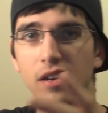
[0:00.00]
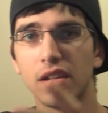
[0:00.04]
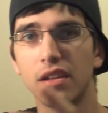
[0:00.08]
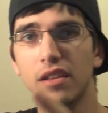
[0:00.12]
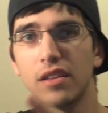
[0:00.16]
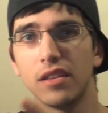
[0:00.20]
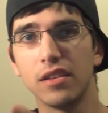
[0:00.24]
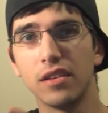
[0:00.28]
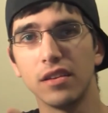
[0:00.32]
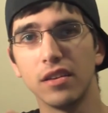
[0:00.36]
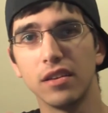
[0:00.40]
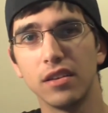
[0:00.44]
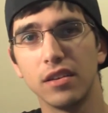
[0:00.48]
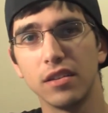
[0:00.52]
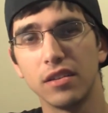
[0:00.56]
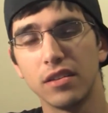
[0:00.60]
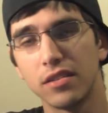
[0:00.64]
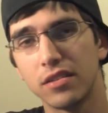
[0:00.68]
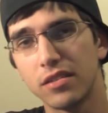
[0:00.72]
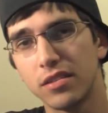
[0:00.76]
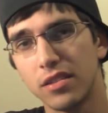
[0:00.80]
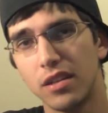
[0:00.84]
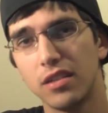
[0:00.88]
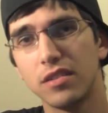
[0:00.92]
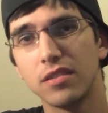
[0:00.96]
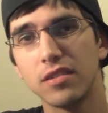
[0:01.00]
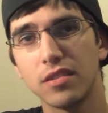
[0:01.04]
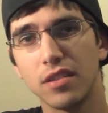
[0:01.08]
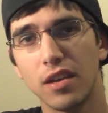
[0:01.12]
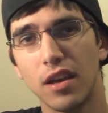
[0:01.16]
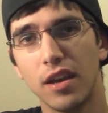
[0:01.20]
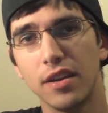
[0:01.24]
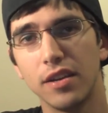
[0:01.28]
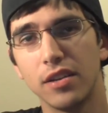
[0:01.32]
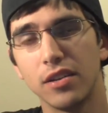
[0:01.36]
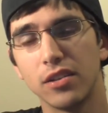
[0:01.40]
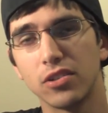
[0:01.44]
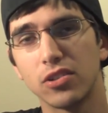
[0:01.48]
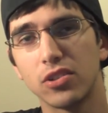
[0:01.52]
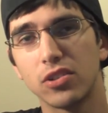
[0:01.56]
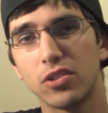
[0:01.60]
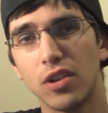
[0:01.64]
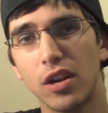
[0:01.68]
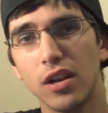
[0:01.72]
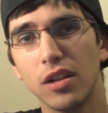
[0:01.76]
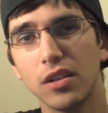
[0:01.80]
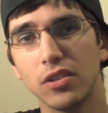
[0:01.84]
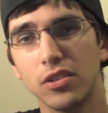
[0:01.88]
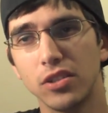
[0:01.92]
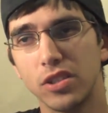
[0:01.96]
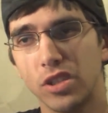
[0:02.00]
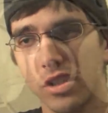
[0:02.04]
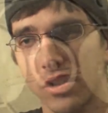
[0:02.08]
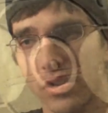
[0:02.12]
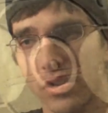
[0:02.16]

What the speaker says: the sun sign in astrology, a